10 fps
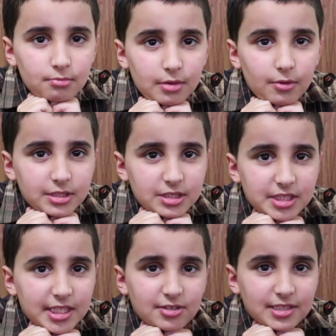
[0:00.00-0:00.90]
But what does
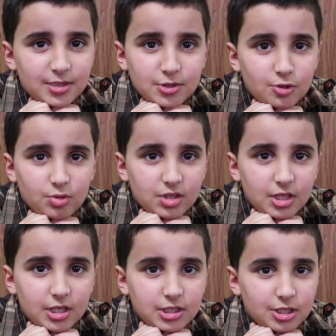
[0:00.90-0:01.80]
Tears to do with
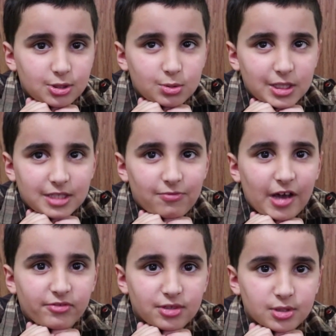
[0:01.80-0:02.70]
it? Tears was like
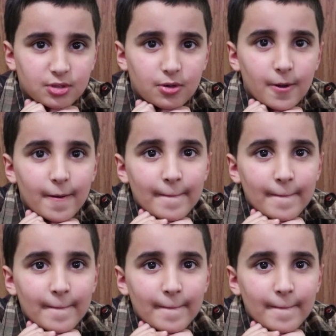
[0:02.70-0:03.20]
five years ago.